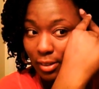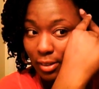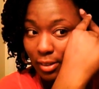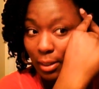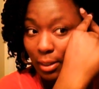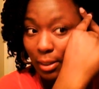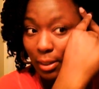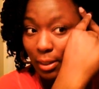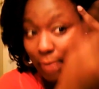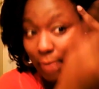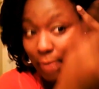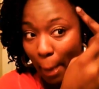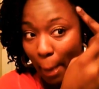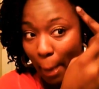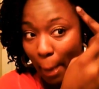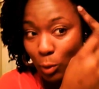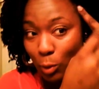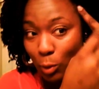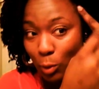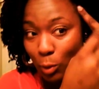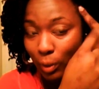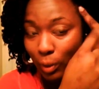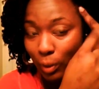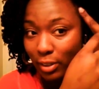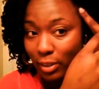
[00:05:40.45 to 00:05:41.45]

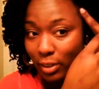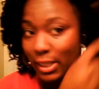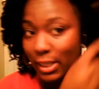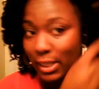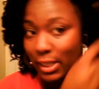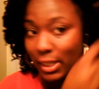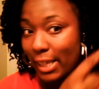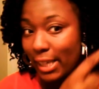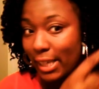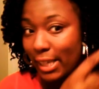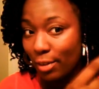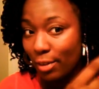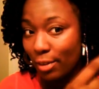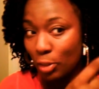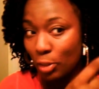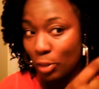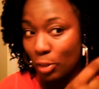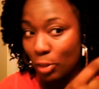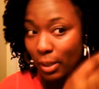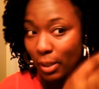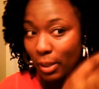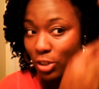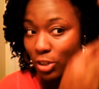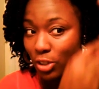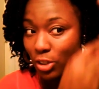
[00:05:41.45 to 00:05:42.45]
Sometimes when they're sticking out too
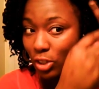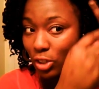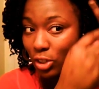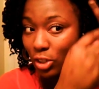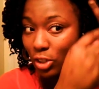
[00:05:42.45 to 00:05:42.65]
much